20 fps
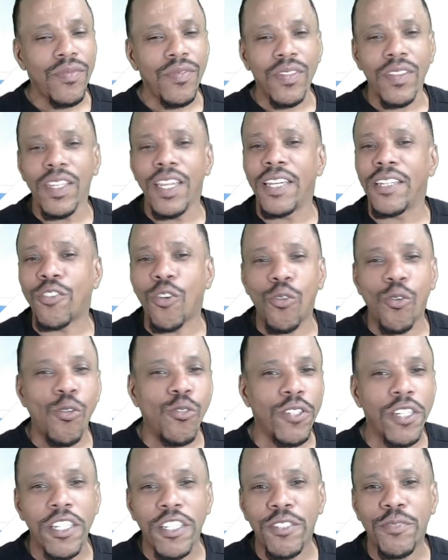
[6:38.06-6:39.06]
and go on
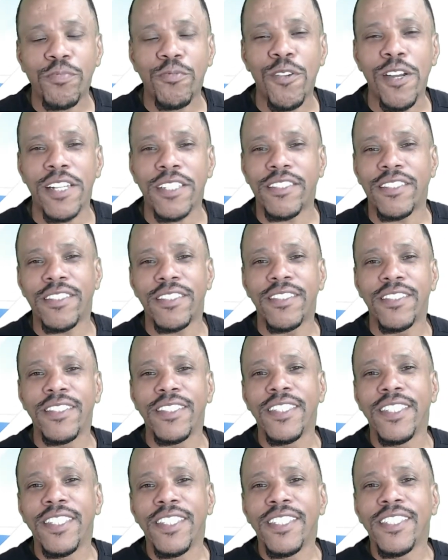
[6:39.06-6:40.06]
and express.
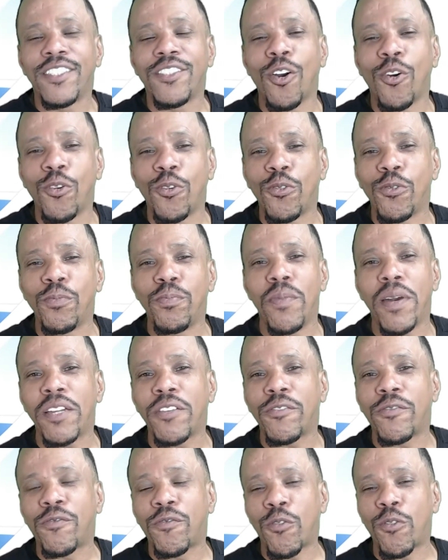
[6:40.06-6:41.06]
So,
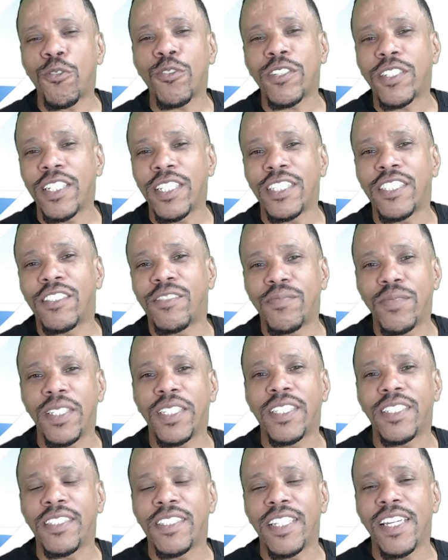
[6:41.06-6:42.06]
metaphorically
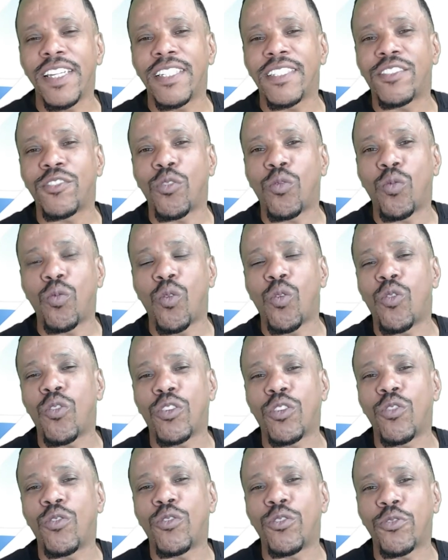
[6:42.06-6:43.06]
speaking, there's a war
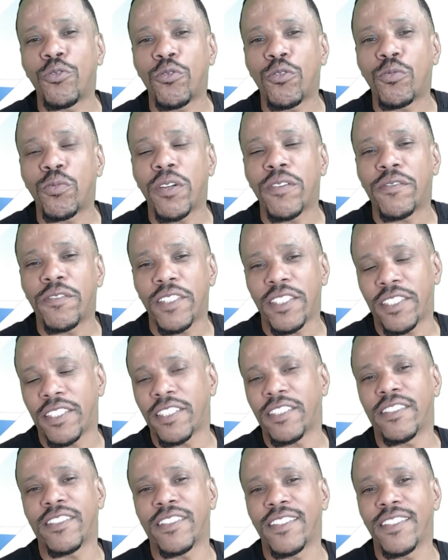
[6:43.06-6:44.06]
going on within
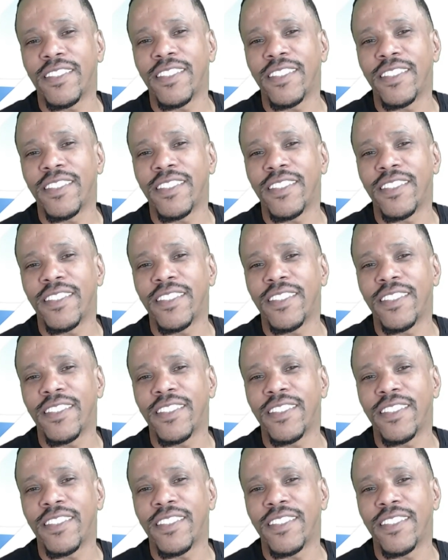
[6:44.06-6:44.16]
us.